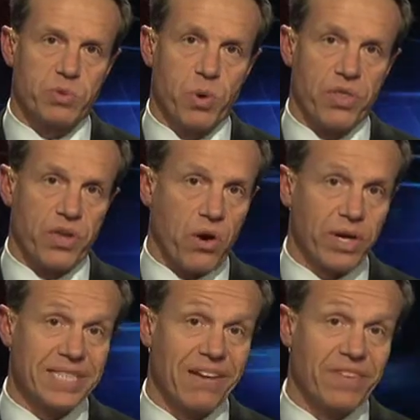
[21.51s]
where
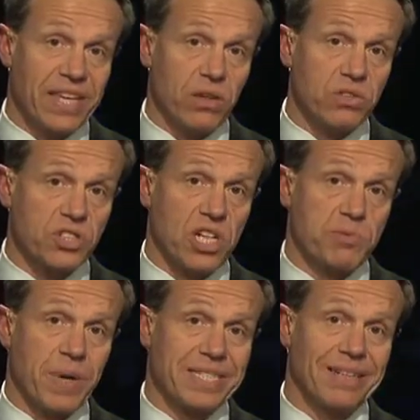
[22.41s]
authorities have killed
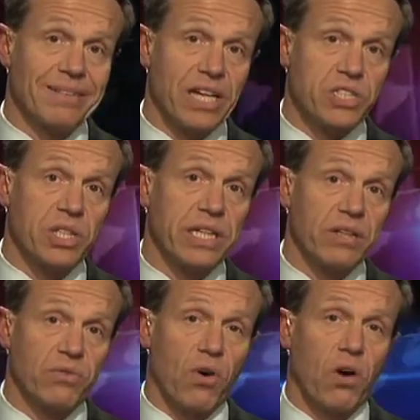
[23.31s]
suspects allegedly
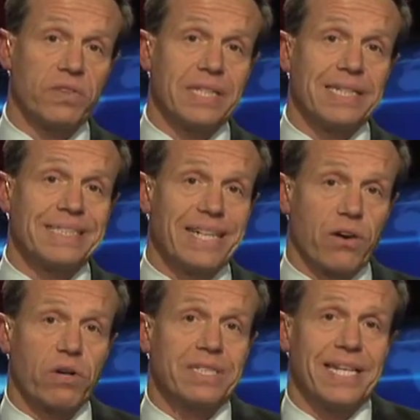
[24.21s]
involved in the
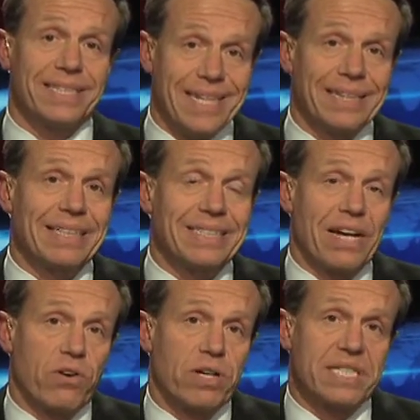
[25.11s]
deadly
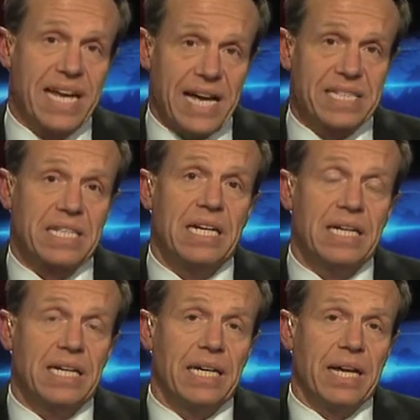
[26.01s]
terror attacks.
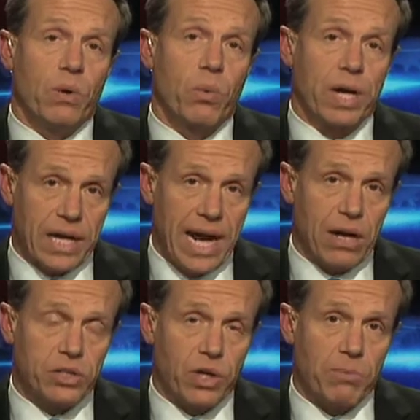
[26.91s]
We're going to now
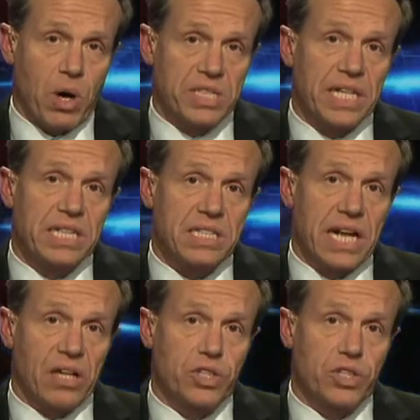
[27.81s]
join Marci Gonzalez.